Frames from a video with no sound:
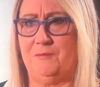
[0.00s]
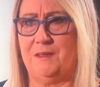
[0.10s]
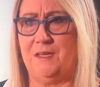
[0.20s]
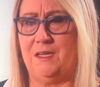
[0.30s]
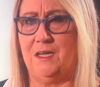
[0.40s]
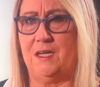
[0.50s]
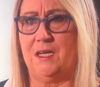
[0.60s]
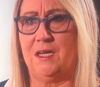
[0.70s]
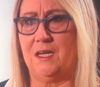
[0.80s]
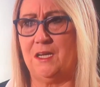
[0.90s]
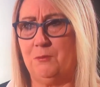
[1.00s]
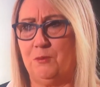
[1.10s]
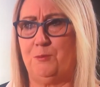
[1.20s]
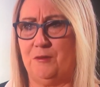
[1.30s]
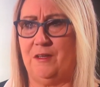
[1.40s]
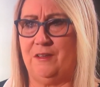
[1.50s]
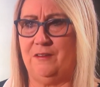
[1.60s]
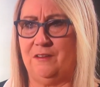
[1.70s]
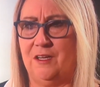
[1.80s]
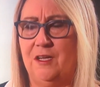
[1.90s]
for me, it was
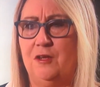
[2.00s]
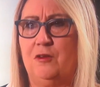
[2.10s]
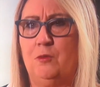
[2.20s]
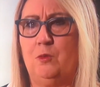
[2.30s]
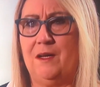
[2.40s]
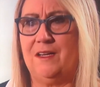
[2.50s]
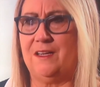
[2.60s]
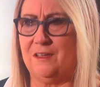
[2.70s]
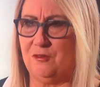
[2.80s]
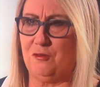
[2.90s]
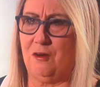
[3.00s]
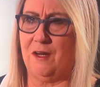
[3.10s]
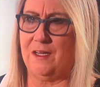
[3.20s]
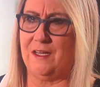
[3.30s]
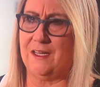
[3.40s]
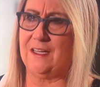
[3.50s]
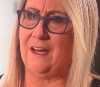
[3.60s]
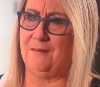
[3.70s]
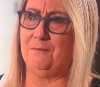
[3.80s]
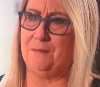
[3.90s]
brilliant. So when it is right, it
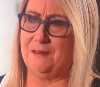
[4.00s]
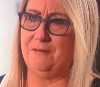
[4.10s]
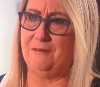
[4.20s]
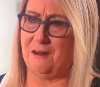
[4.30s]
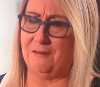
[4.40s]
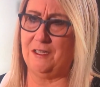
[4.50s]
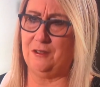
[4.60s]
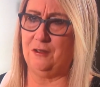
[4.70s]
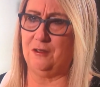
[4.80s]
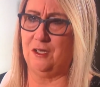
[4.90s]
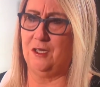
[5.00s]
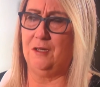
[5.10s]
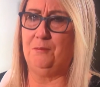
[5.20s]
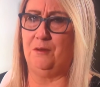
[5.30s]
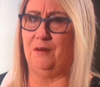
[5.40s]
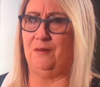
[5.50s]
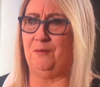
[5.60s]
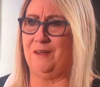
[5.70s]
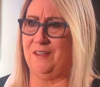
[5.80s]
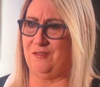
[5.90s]
can be very good, but
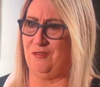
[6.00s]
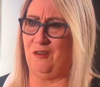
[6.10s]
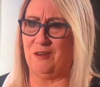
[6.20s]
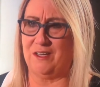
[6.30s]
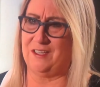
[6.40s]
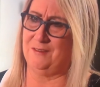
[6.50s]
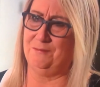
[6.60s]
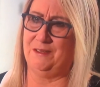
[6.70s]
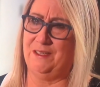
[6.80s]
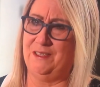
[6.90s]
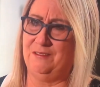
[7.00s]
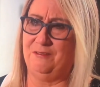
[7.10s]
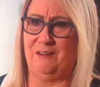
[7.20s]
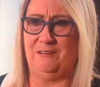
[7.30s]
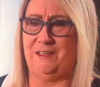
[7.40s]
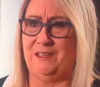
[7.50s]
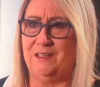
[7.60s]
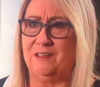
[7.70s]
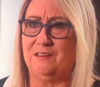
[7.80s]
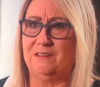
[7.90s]
when it's wrong, it can be very
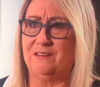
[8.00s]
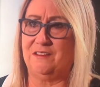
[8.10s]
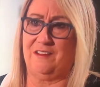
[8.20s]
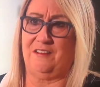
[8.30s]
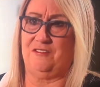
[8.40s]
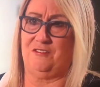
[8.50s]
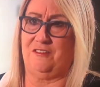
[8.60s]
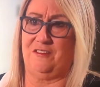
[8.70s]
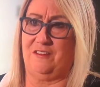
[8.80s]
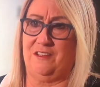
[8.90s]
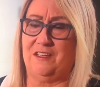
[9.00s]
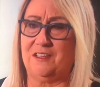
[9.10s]
disastrous.